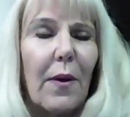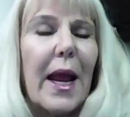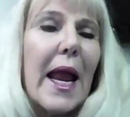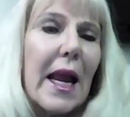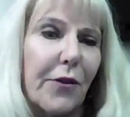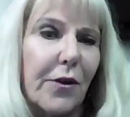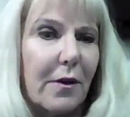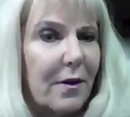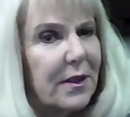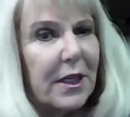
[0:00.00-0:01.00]
hate
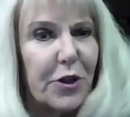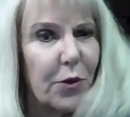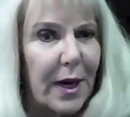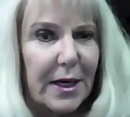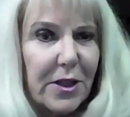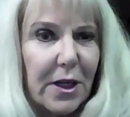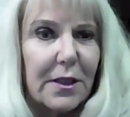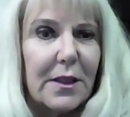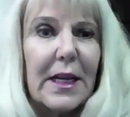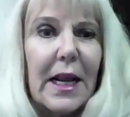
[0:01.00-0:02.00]

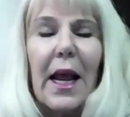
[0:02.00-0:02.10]
situations.